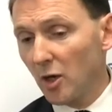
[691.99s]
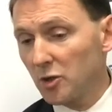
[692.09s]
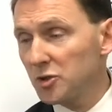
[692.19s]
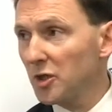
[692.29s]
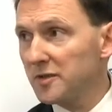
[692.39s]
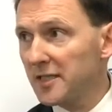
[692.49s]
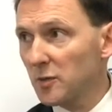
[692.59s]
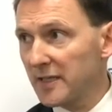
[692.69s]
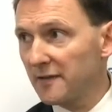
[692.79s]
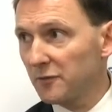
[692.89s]
on duty
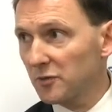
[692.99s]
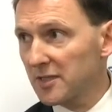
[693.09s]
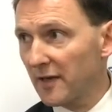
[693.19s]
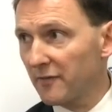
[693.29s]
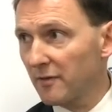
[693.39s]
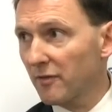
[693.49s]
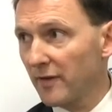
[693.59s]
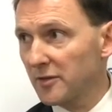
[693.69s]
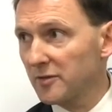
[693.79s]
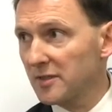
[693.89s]
24 7,
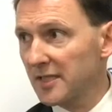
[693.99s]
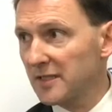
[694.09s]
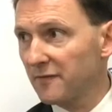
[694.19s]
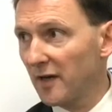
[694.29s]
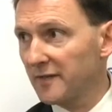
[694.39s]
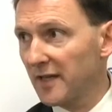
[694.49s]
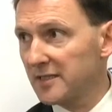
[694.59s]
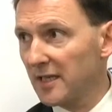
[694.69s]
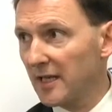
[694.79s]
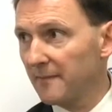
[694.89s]
365
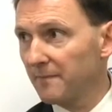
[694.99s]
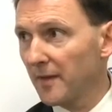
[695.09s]
days a year.